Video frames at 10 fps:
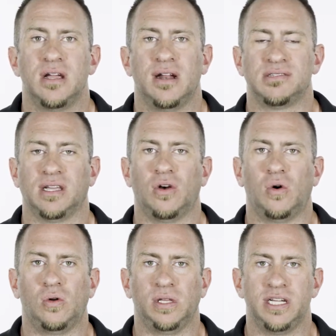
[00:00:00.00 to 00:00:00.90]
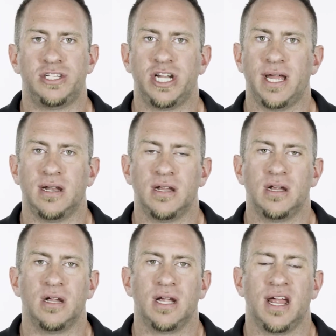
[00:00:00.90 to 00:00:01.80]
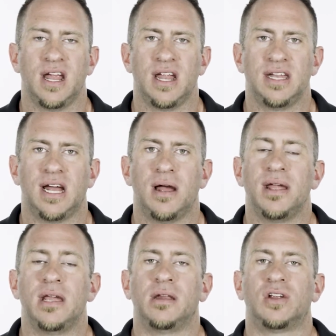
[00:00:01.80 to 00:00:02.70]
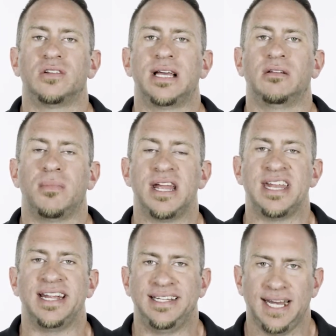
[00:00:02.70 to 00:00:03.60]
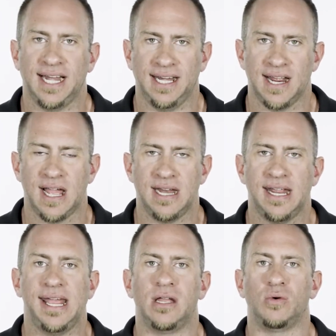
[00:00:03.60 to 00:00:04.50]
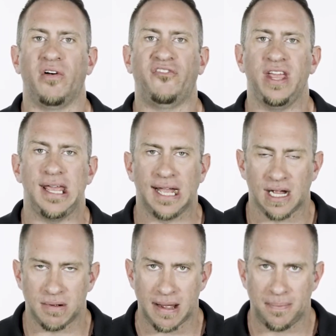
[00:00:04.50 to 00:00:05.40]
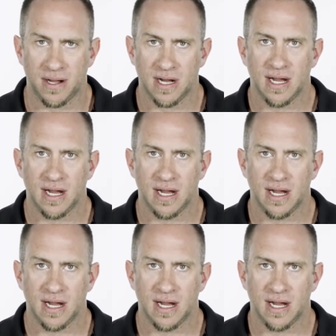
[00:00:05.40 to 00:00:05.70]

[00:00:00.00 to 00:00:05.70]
And I was like, holy shit. And it turns out my $19.99 annual fee had come up,